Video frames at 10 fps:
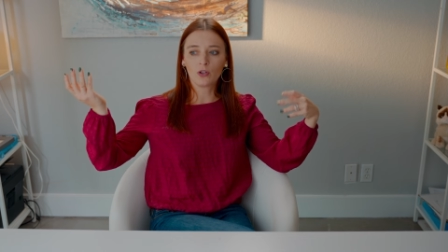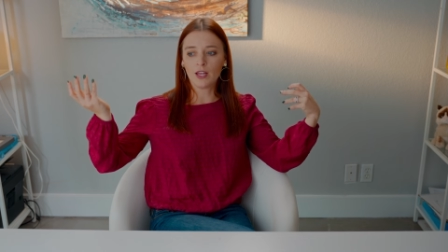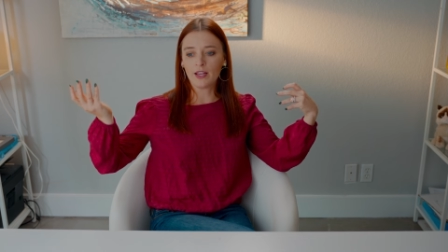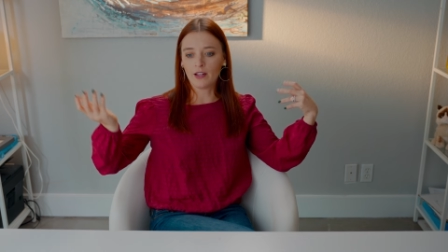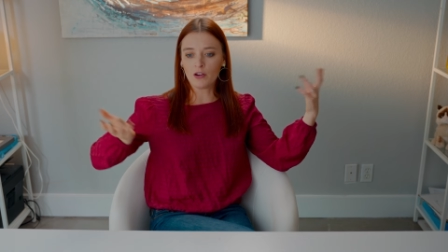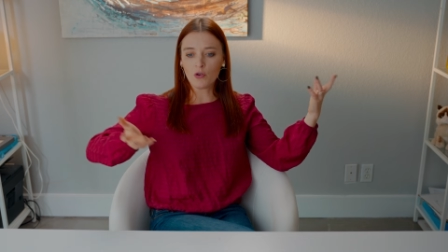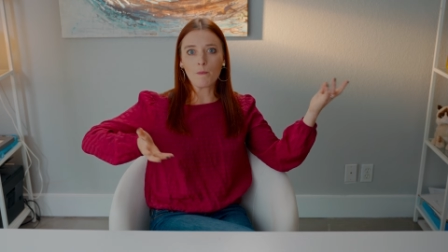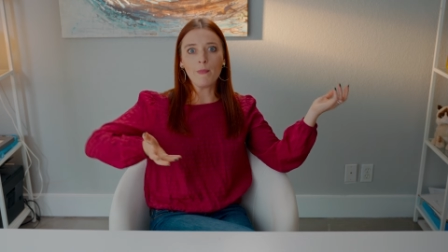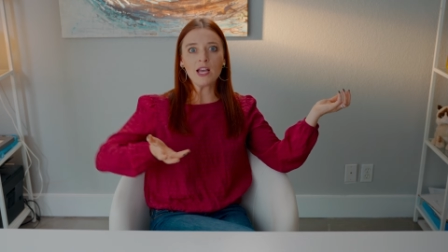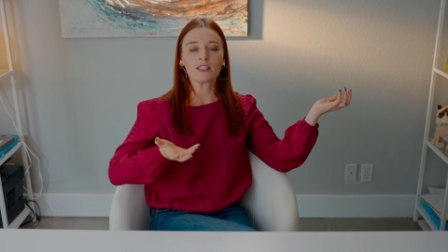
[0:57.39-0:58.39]
or like, I don't know,
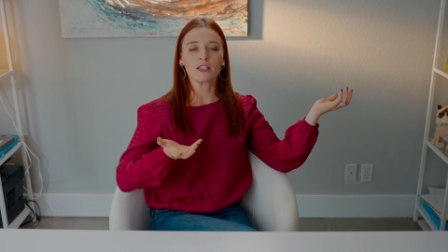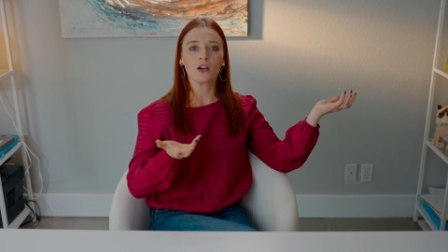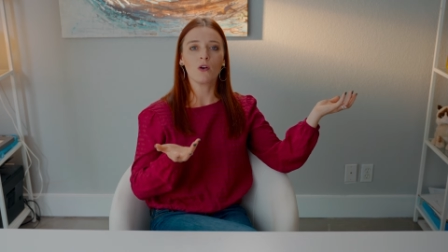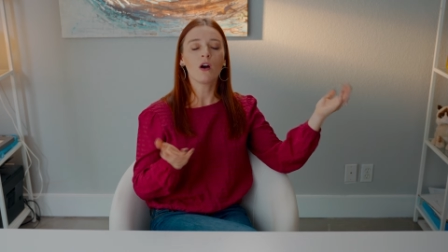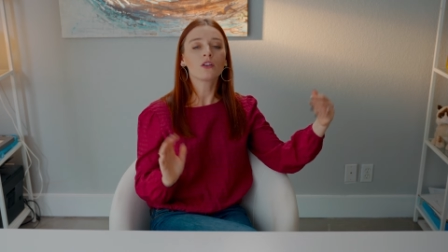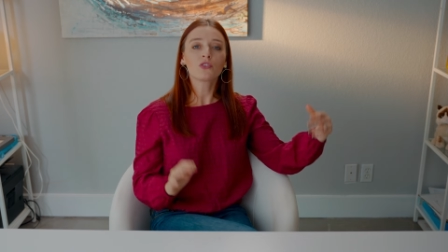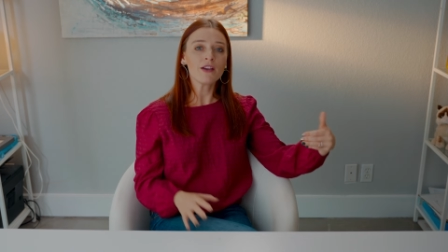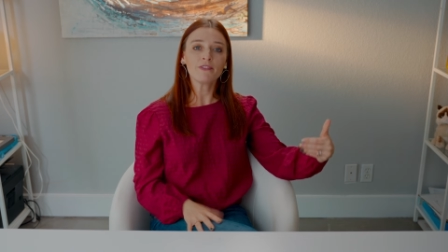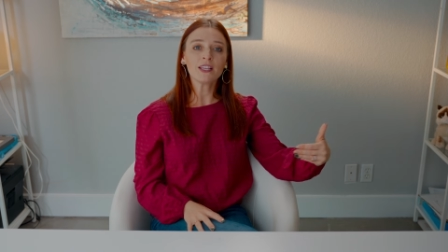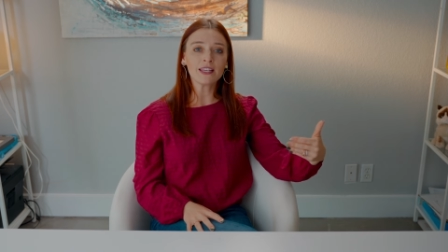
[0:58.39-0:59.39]
Mexico, our
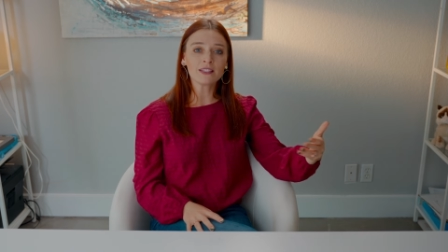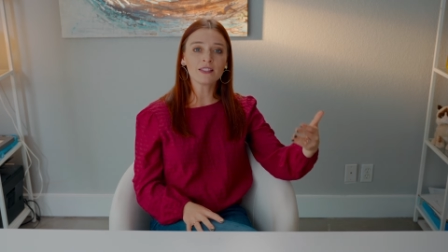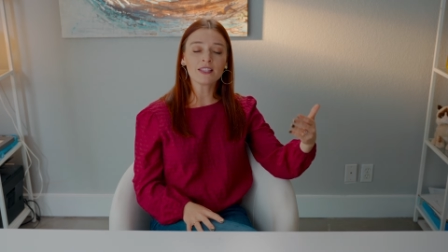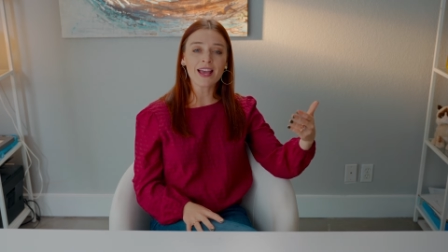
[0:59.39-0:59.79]
traffic isn't